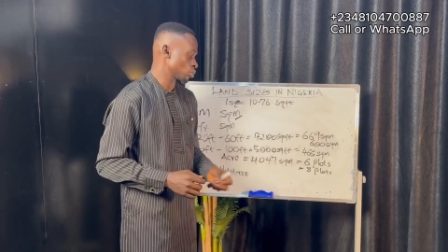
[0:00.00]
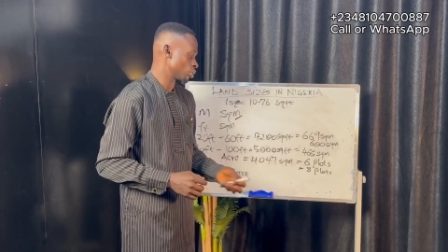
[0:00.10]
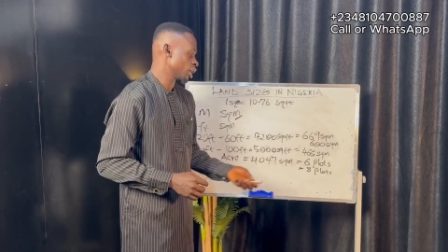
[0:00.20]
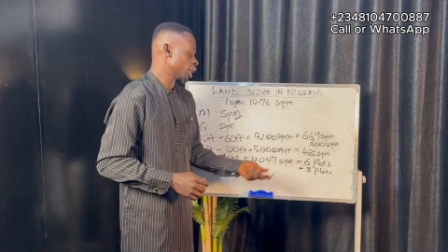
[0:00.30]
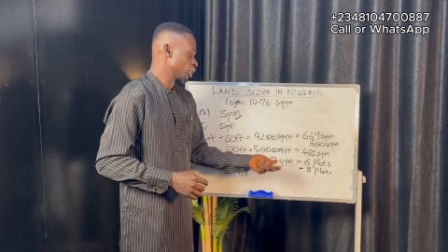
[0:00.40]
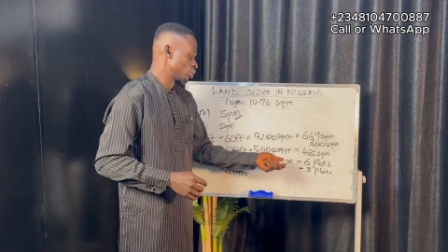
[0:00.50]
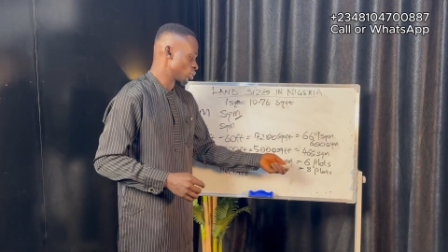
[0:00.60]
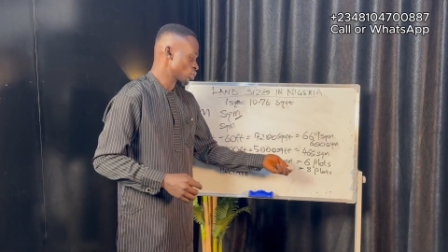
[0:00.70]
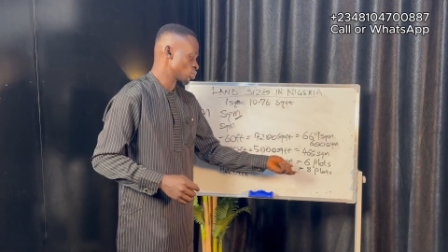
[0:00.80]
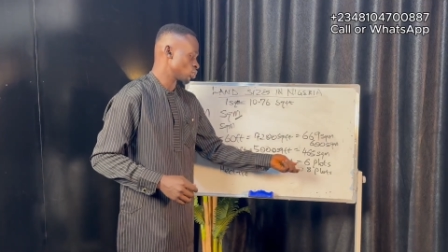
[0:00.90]
So they
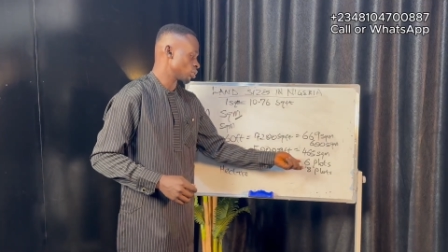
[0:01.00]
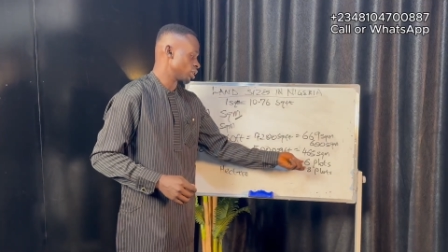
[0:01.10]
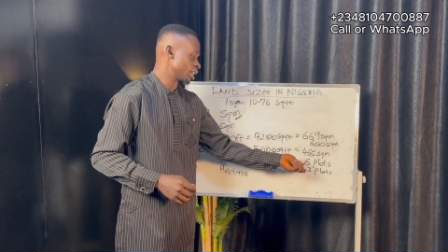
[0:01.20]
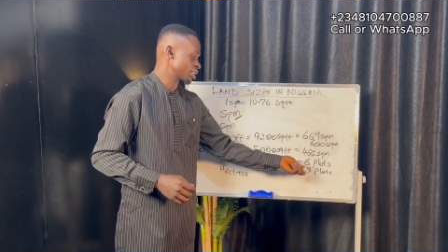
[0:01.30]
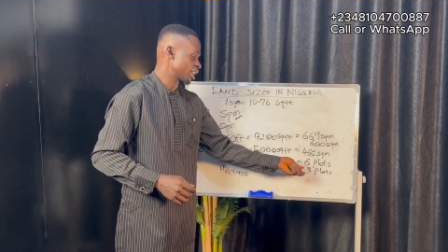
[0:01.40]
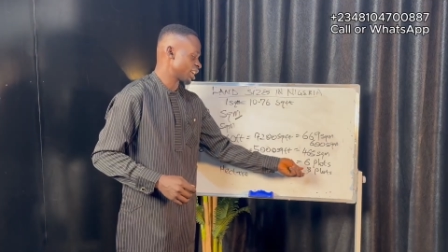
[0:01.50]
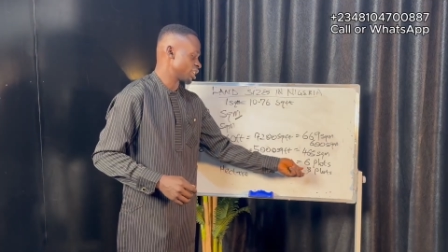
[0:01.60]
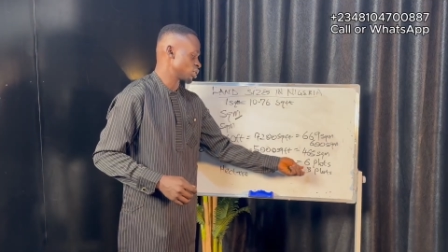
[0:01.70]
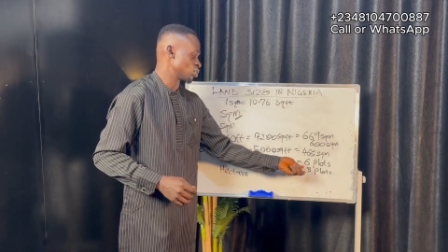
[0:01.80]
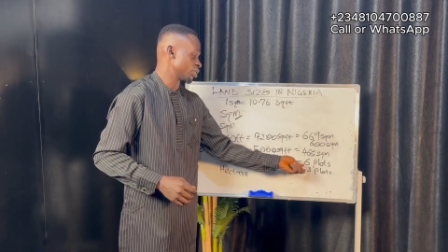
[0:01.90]
also let
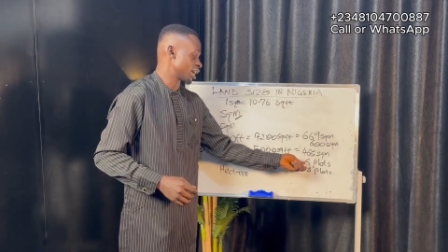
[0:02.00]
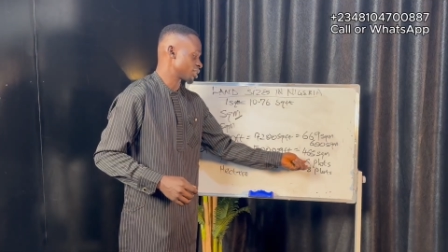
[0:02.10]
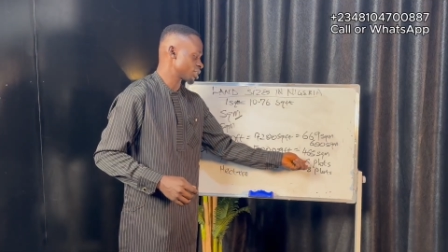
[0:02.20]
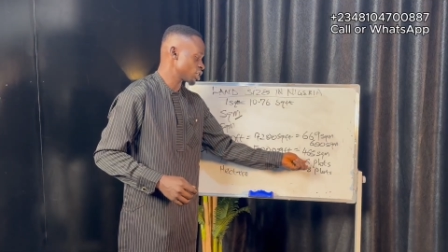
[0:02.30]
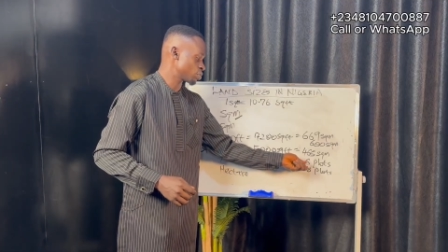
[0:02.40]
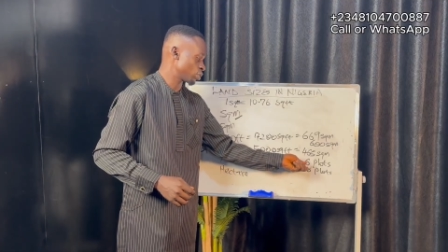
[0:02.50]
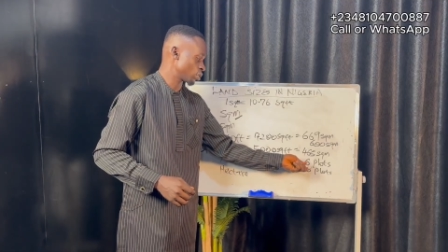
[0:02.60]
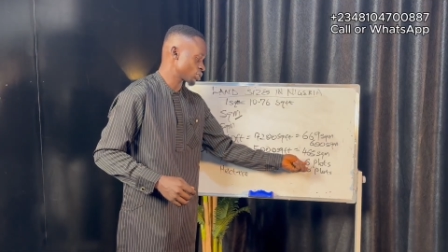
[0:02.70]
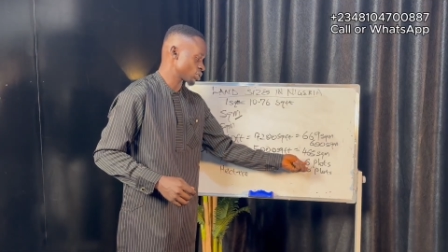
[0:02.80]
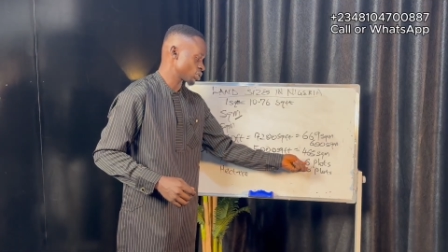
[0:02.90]
clients know that 6
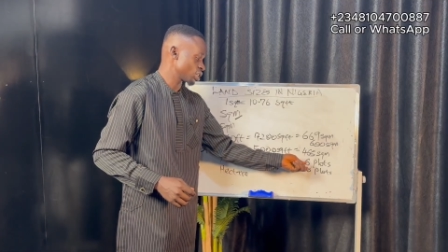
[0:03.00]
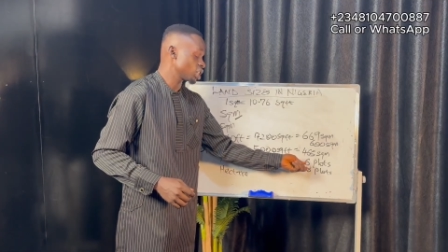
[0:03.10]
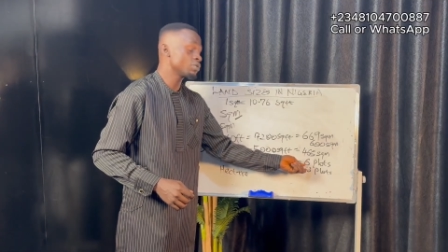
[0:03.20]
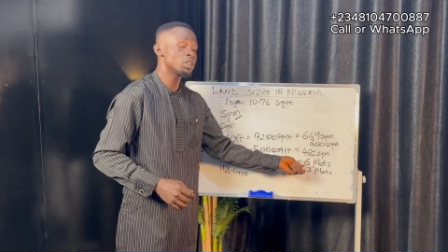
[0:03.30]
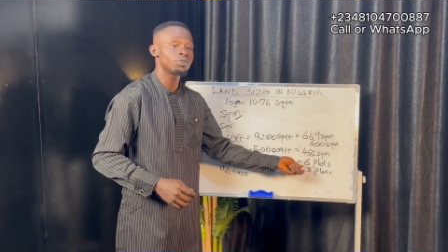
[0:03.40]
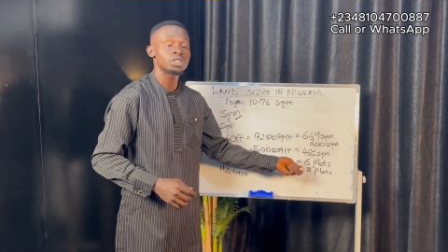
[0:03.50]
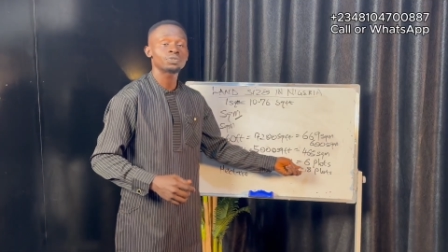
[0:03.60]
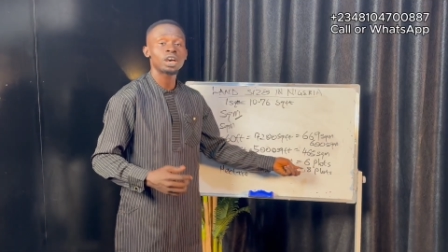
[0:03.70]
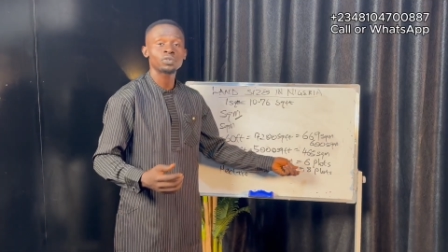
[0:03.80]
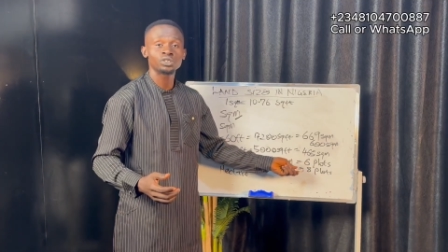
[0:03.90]
plots, even if
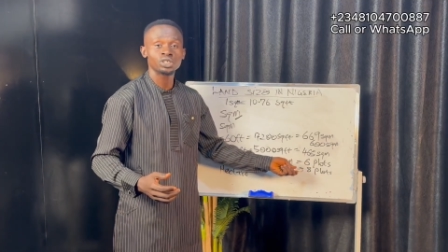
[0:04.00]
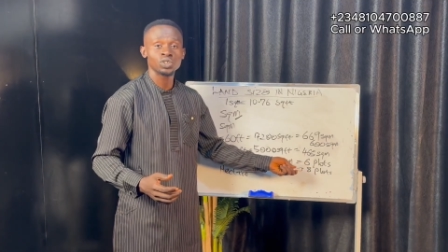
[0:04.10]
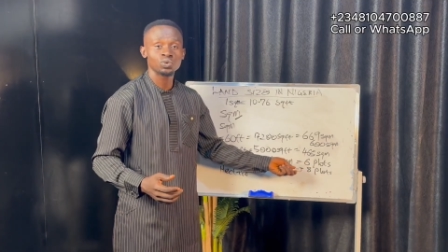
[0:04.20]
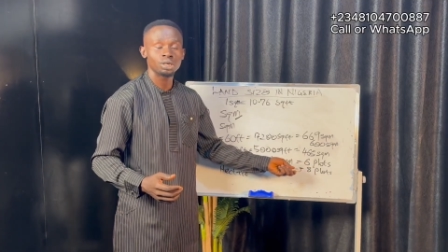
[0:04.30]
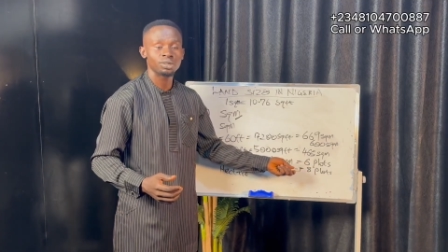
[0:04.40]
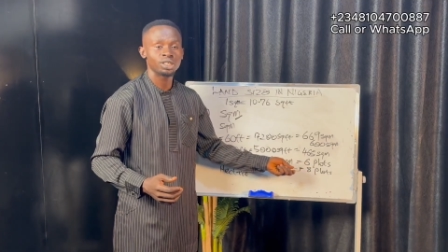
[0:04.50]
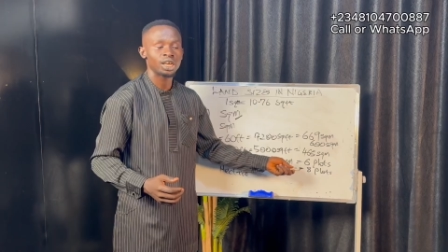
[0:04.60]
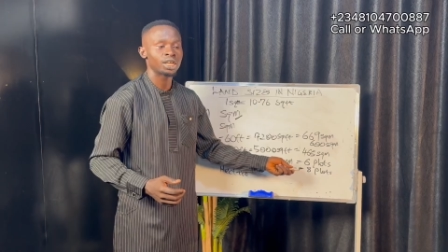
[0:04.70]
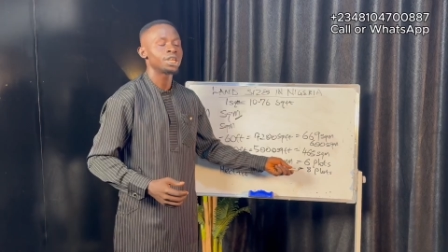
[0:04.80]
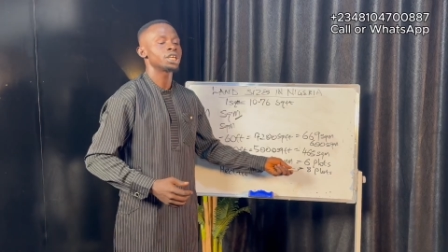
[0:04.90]
it's 500 square
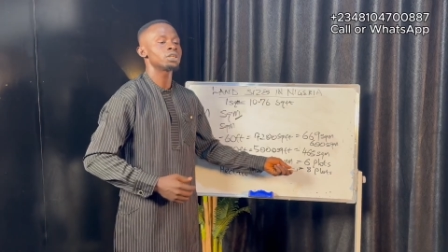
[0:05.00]
meter,